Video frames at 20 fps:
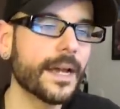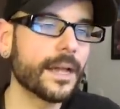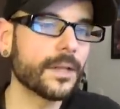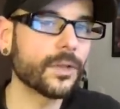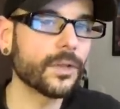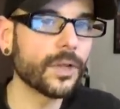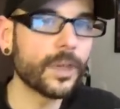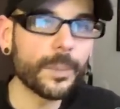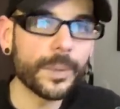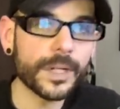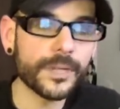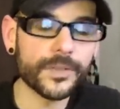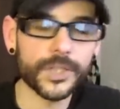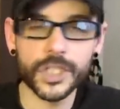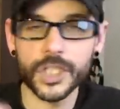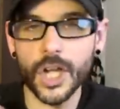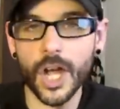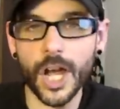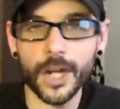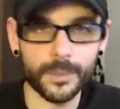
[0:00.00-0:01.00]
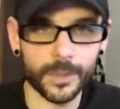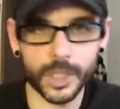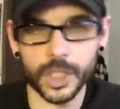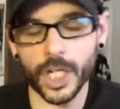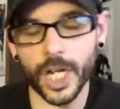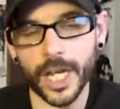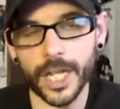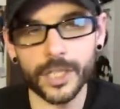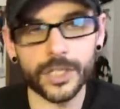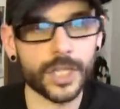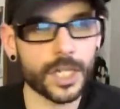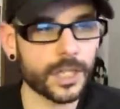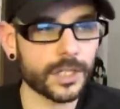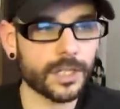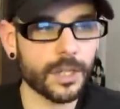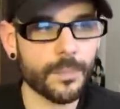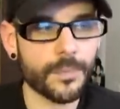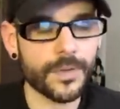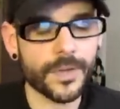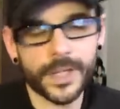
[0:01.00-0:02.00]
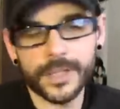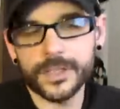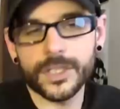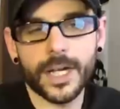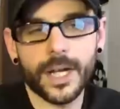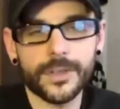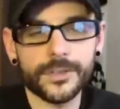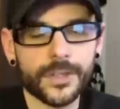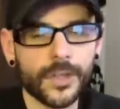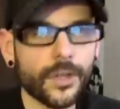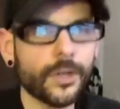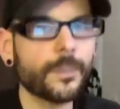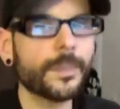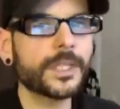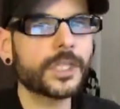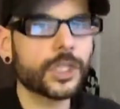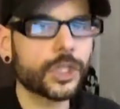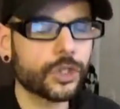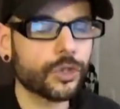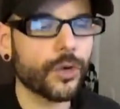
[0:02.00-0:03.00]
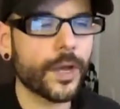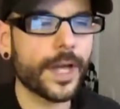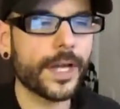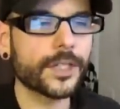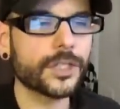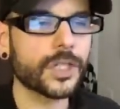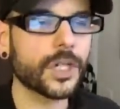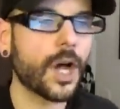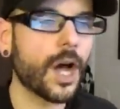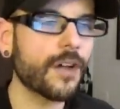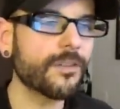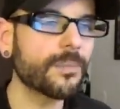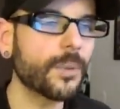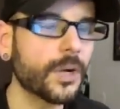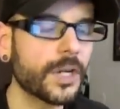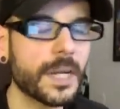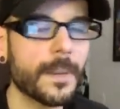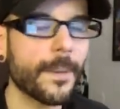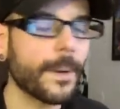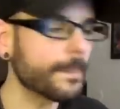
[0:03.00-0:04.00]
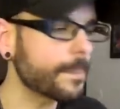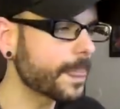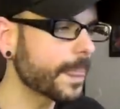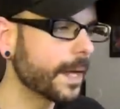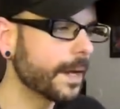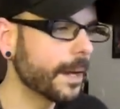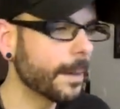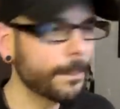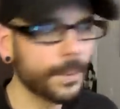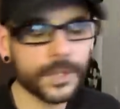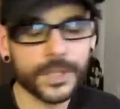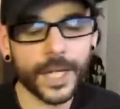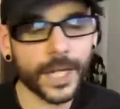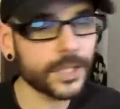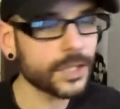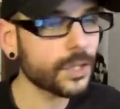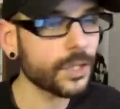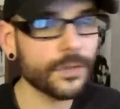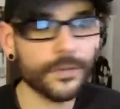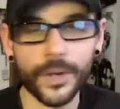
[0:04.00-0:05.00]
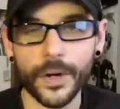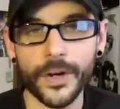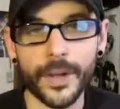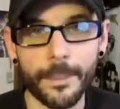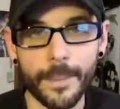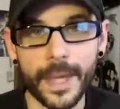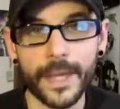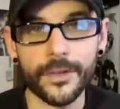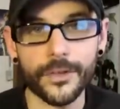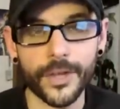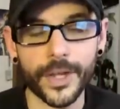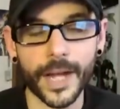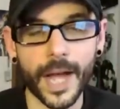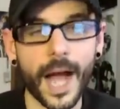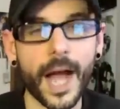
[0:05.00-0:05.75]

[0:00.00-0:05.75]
a little bit of a genre change into something that sounds a little bit strange and off putting, but potentially very amazing.